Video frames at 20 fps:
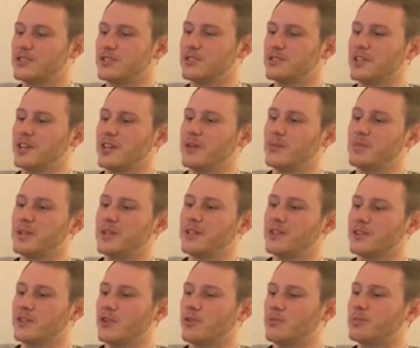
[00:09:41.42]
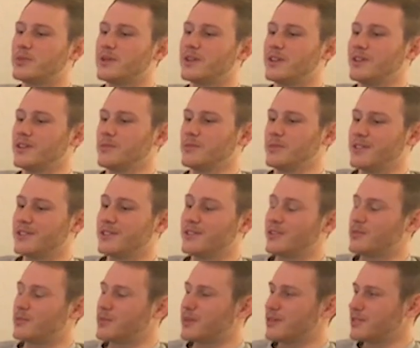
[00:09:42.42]
You still need to be your own player, be
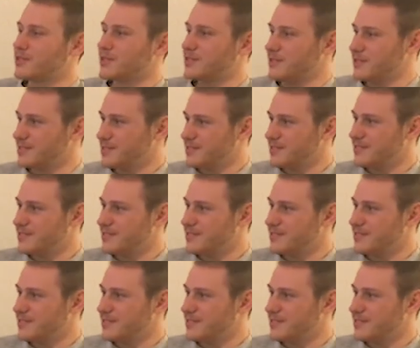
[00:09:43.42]
your own person.